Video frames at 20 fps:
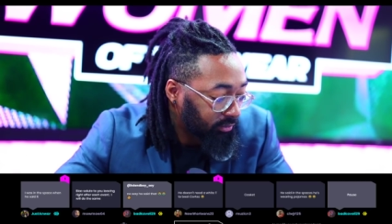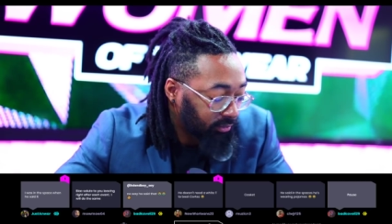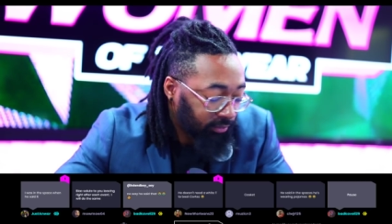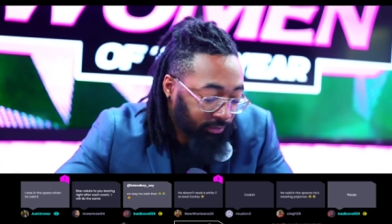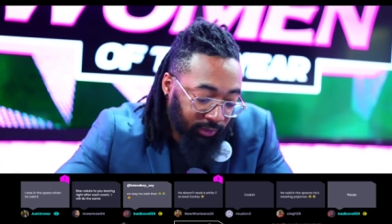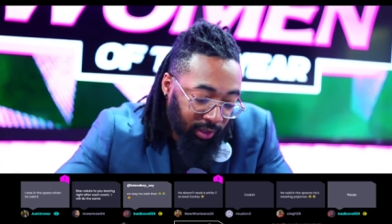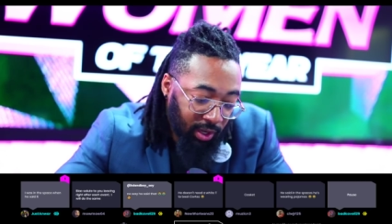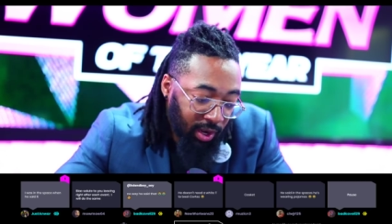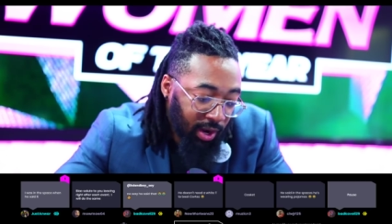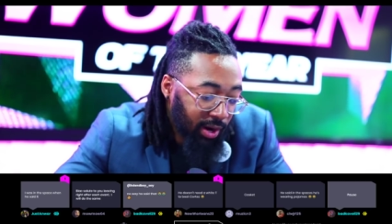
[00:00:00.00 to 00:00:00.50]

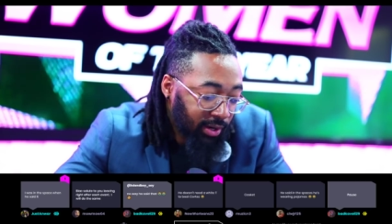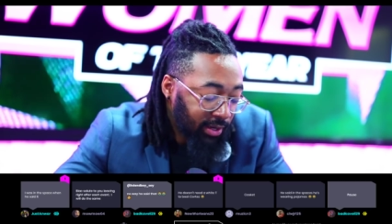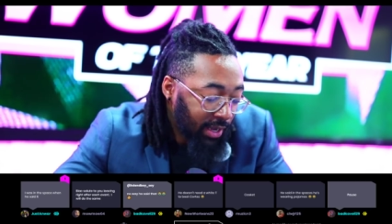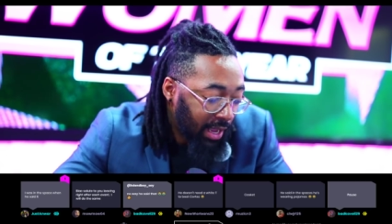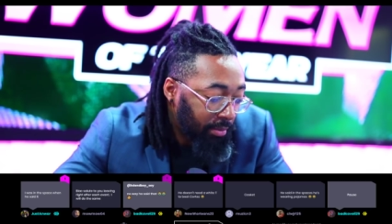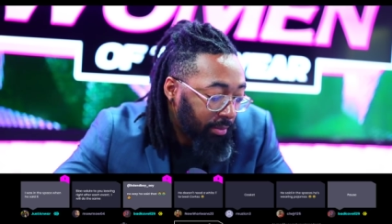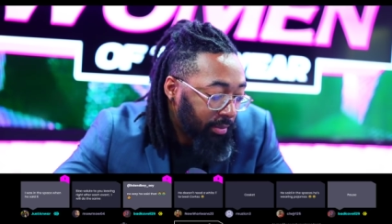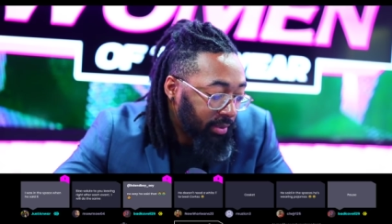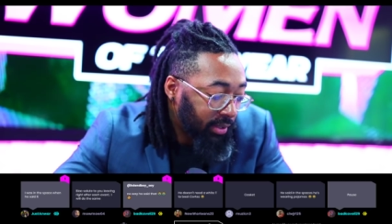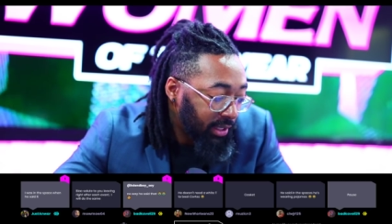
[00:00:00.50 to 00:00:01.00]
All right, now
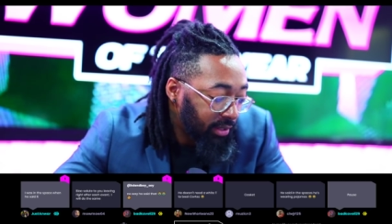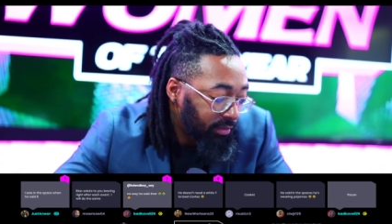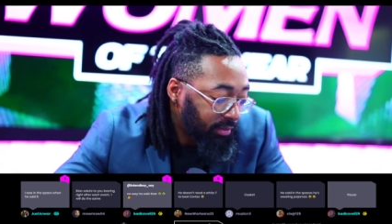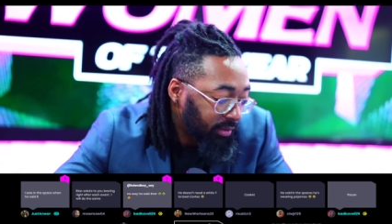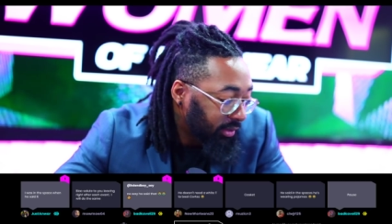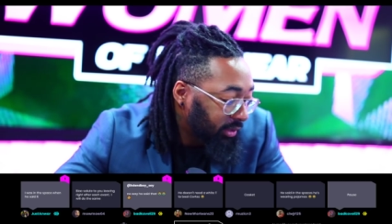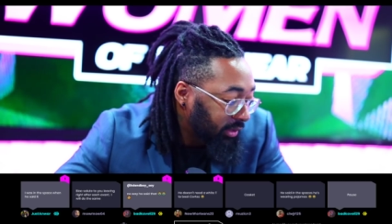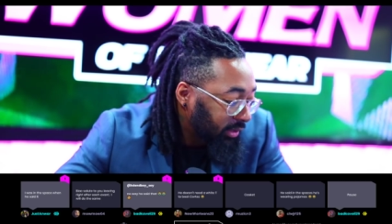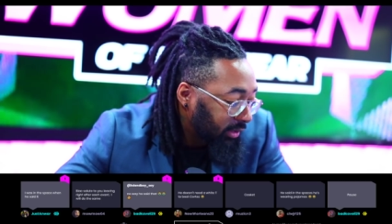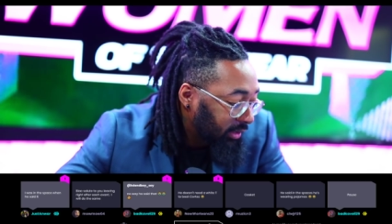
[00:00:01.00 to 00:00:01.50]
I'm a
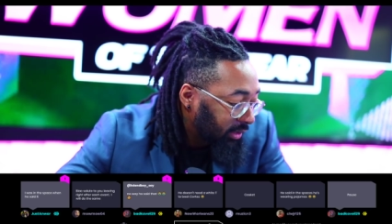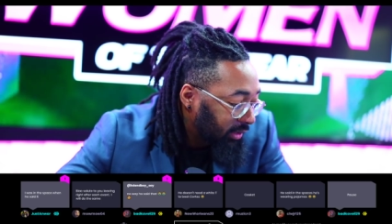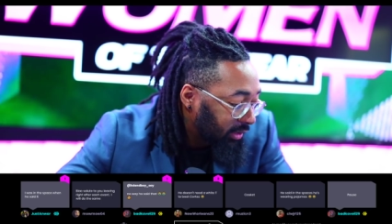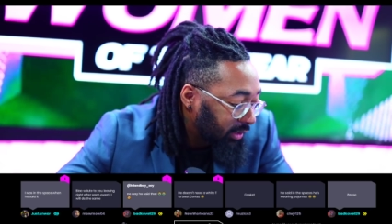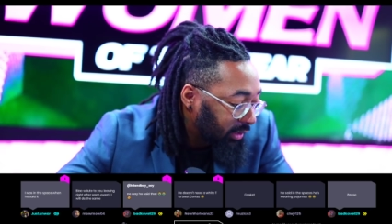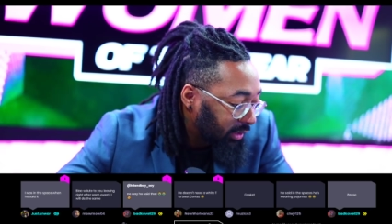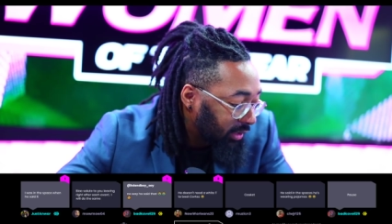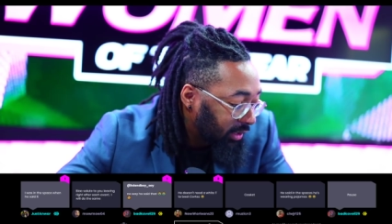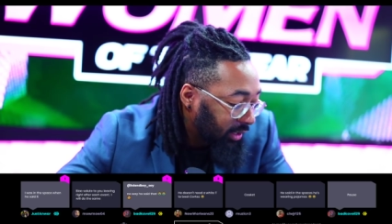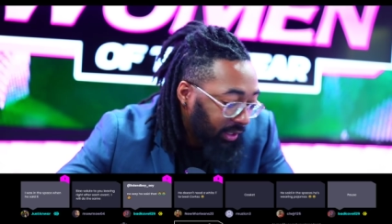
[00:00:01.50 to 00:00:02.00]
believer,
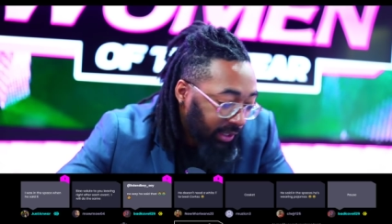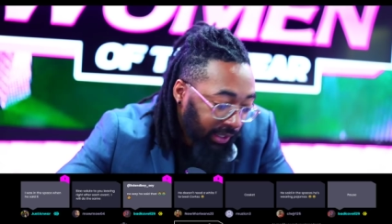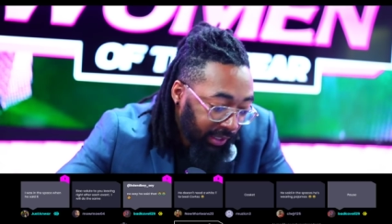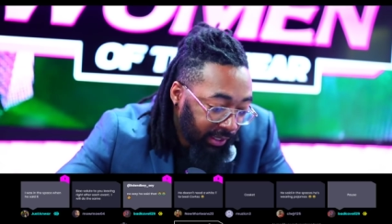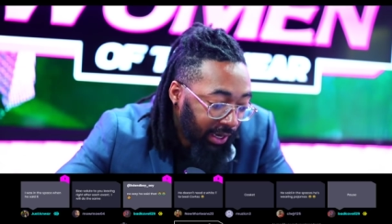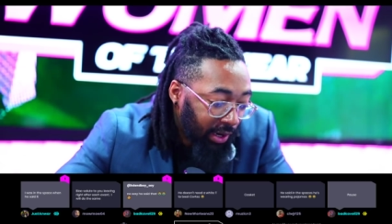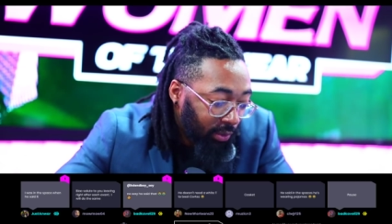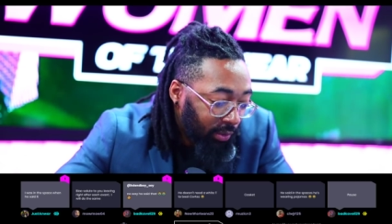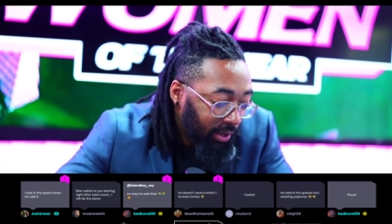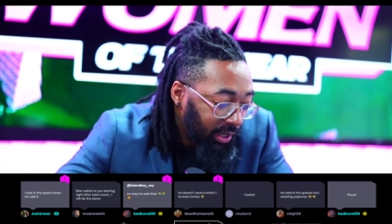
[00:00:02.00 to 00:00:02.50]
and
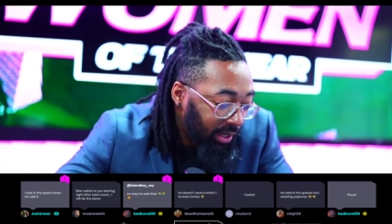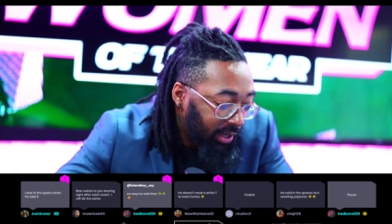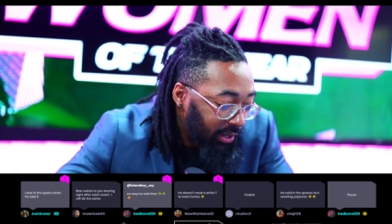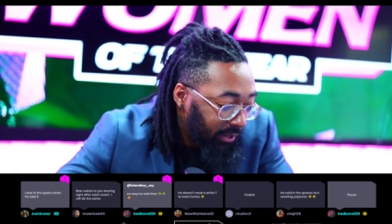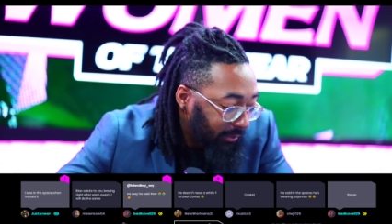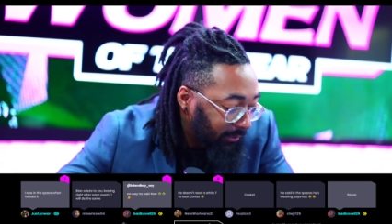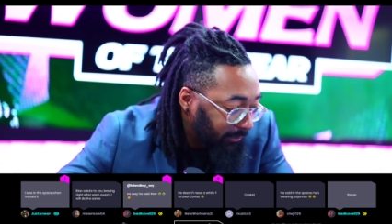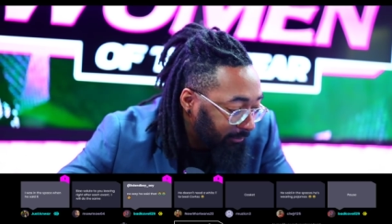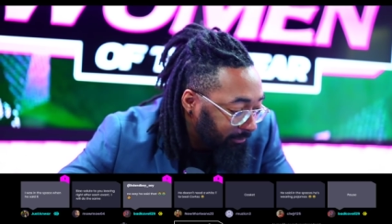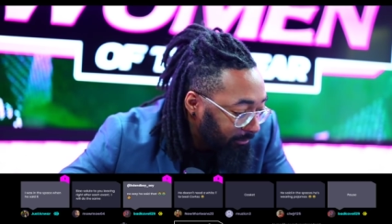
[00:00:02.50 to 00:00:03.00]
now we're here.
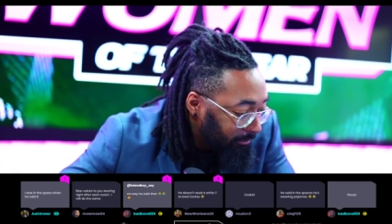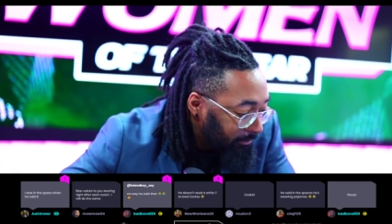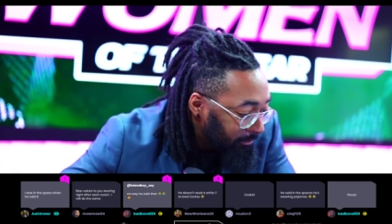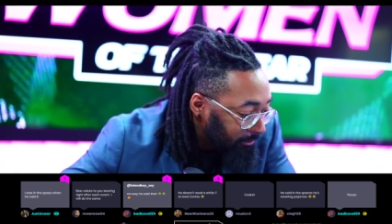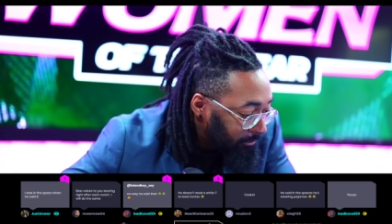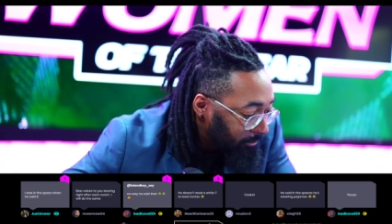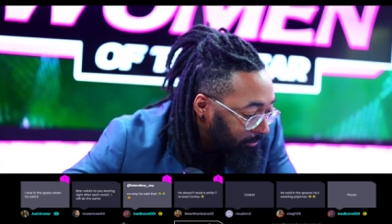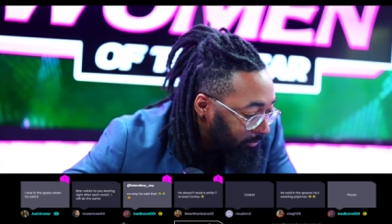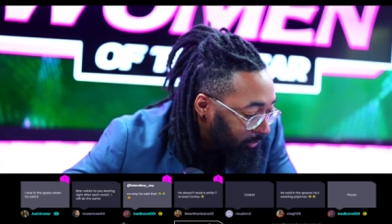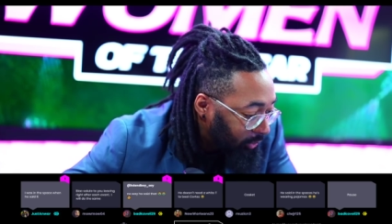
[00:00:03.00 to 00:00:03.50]

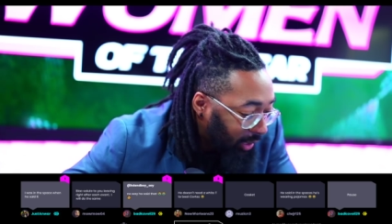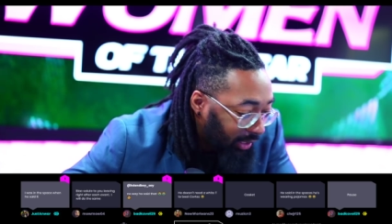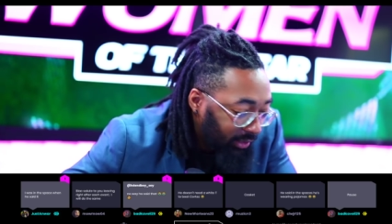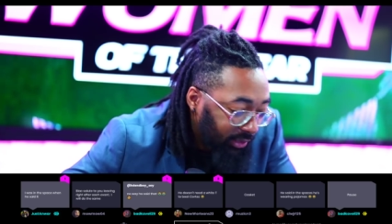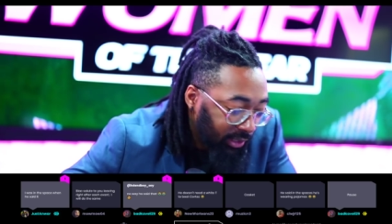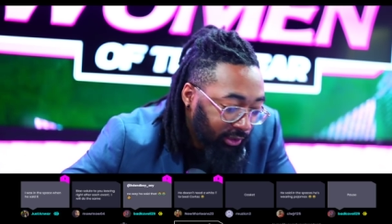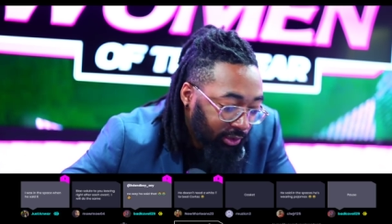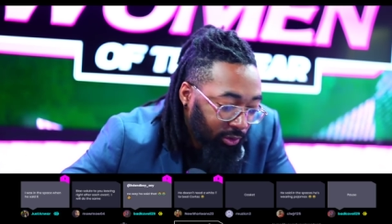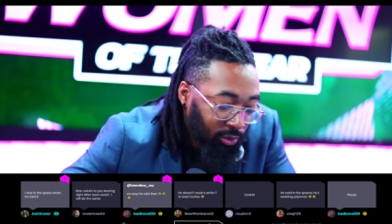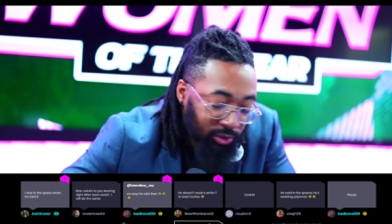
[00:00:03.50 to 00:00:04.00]
So I
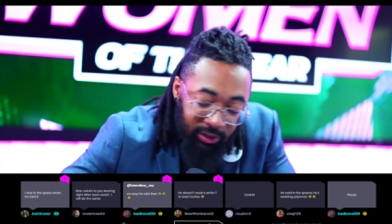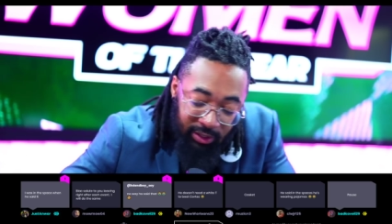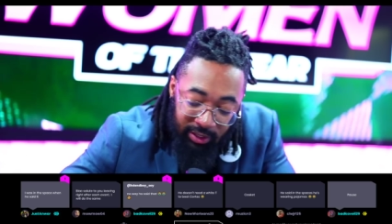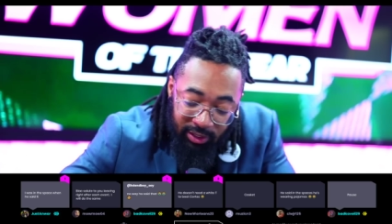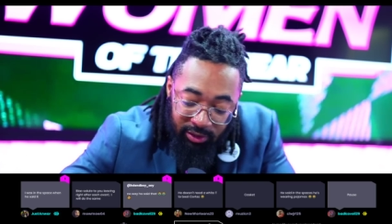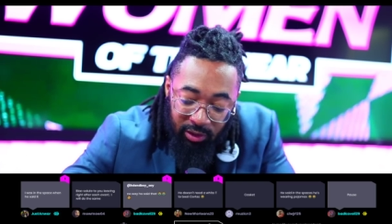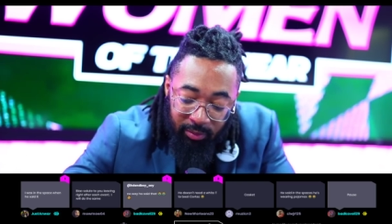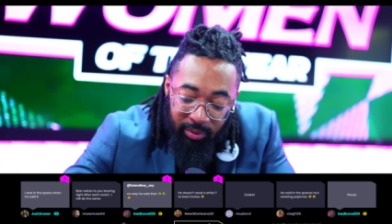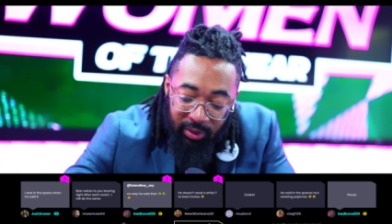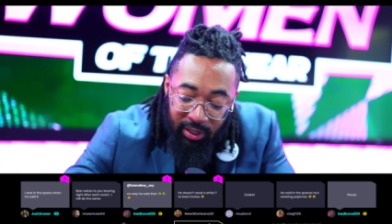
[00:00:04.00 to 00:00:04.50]
think those days
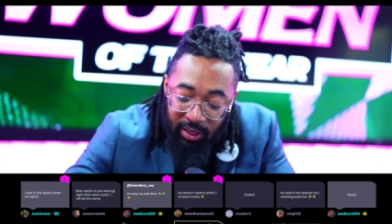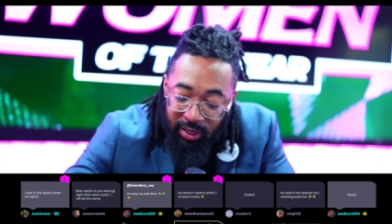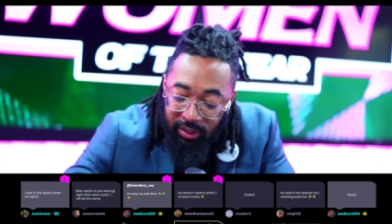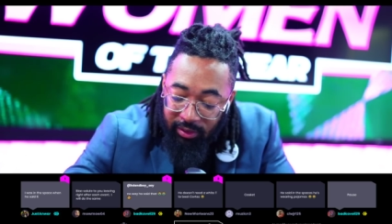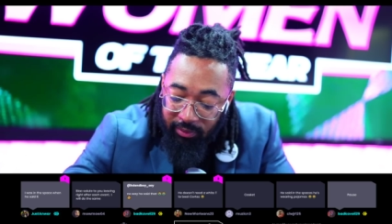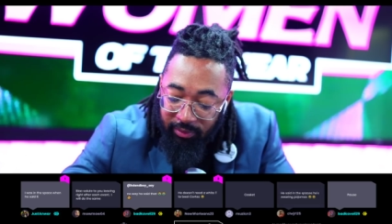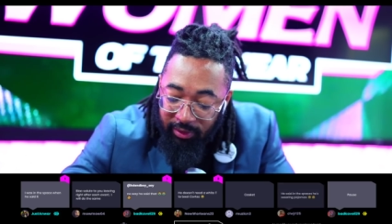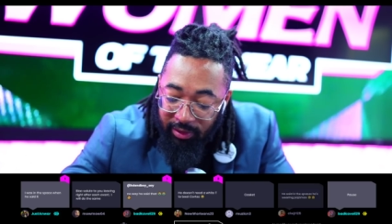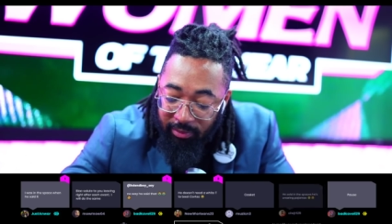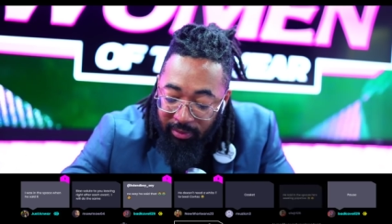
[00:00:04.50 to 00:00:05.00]
are behind
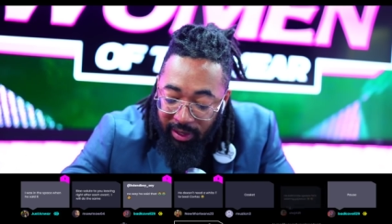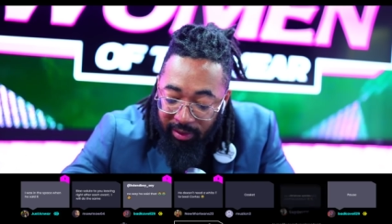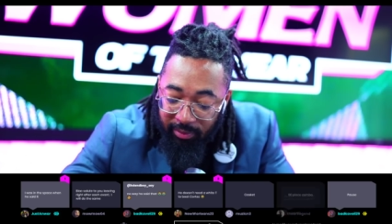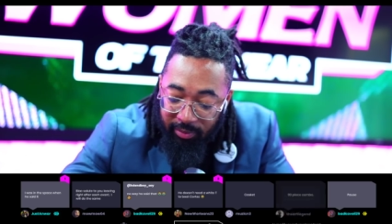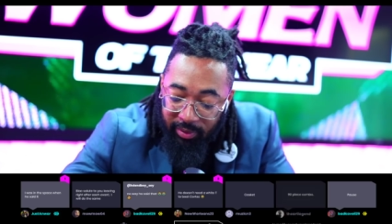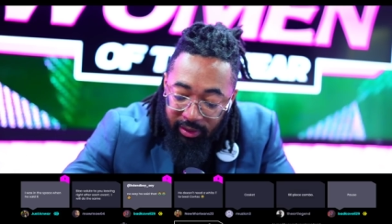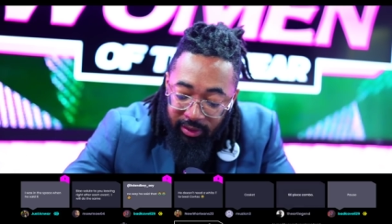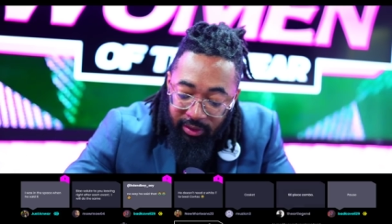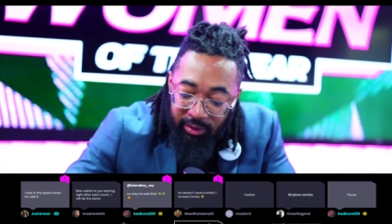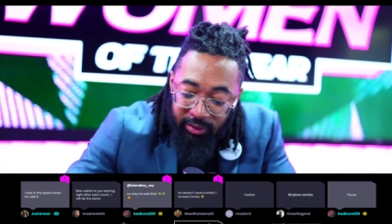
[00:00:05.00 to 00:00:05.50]
him, in my
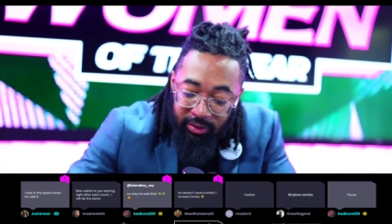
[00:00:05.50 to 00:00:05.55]
opinion.